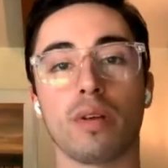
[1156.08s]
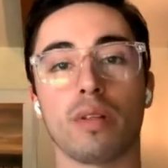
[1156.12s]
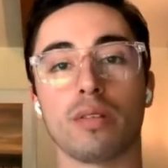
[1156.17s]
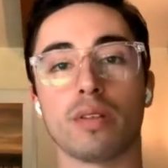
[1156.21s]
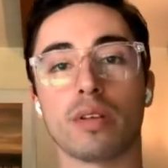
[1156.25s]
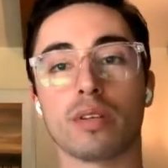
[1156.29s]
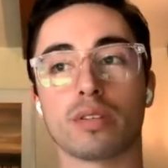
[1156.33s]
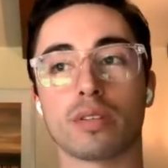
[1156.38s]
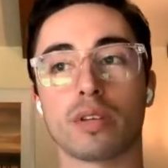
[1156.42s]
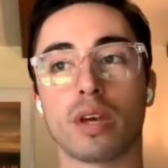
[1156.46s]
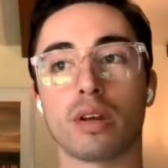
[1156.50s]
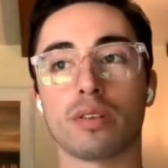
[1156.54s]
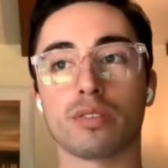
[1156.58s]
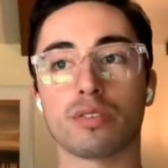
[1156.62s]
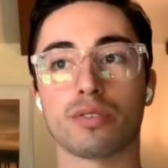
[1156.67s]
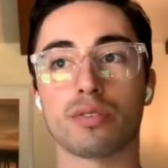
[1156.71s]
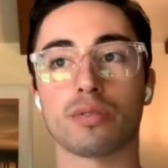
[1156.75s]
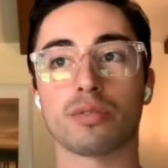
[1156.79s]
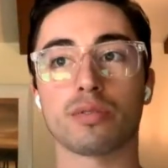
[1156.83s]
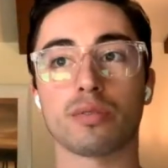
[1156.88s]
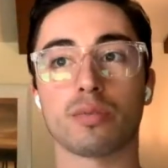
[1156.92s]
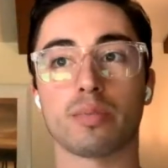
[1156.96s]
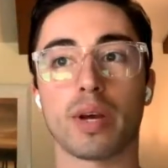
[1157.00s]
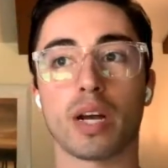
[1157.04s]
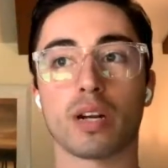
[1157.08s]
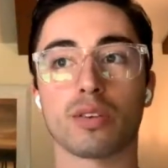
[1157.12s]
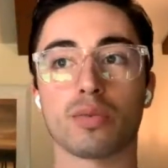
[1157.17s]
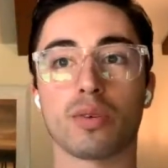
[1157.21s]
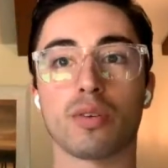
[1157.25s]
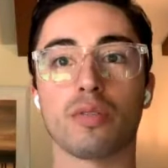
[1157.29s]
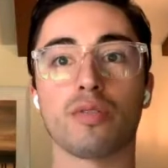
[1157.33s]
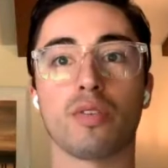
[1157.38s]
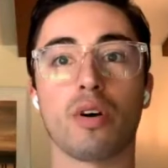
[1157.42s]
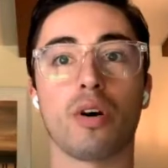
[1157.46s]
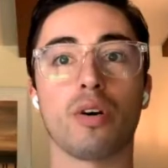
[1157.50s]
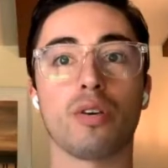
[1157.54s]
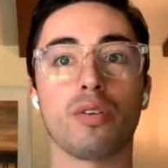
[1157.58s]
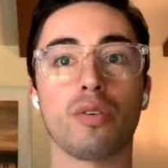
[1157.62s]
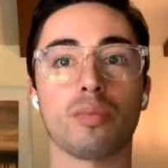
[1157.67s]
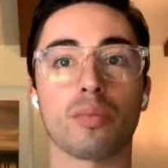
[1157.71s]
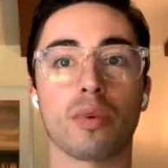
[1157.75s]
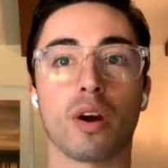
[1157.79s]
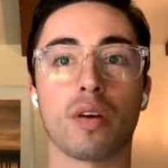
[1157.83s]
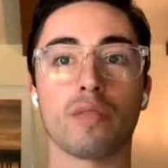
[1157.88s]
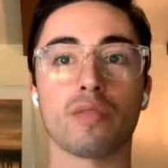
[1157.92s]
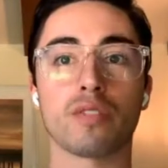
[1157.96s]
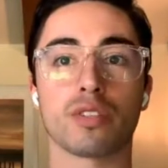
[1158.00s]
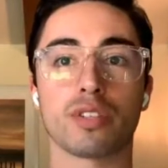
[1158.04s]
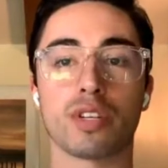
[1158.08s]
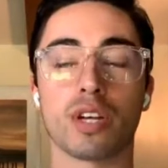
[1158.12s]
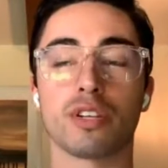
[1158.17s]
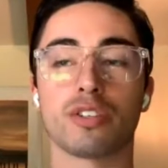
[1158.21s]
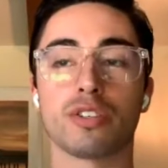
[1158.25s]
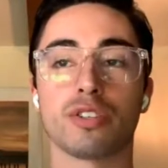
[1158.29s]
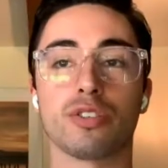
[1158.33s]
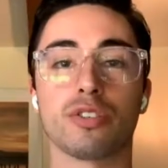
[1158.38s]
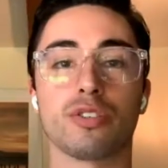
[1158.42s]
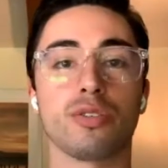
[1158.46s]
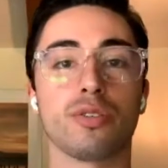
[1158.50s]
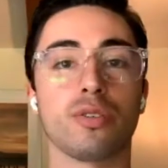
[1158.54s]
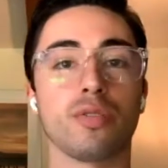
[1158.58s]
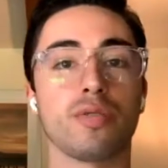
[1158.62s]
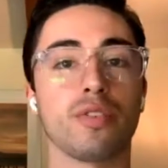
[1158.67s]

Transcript: this kind of circles back to our volume conversation too.